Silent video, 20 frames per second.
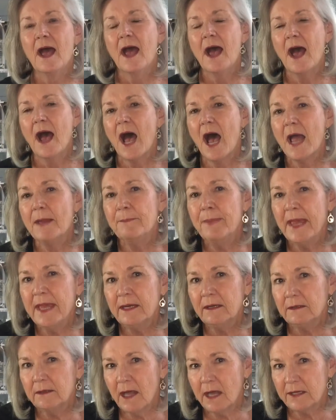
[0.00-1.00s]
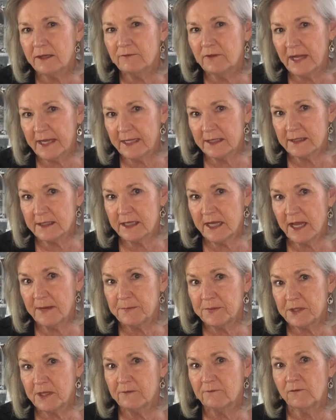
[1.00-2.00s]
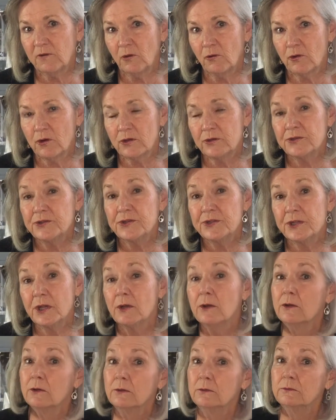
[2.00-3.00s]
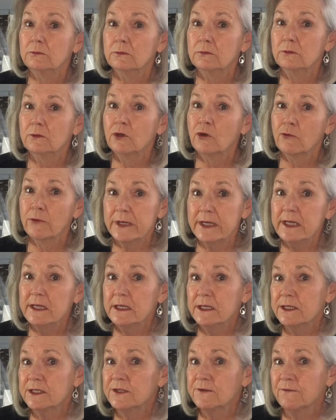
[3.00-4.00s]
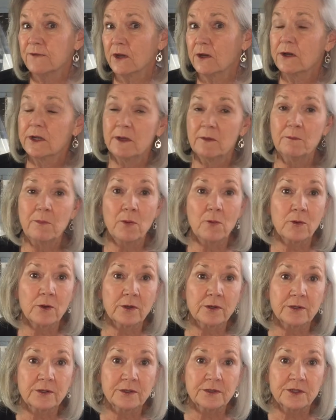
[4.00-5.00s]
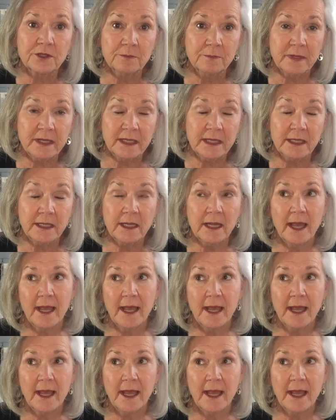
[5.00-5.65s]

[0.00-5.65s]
I paint a lot of landscapes and florals, so green is very important to me,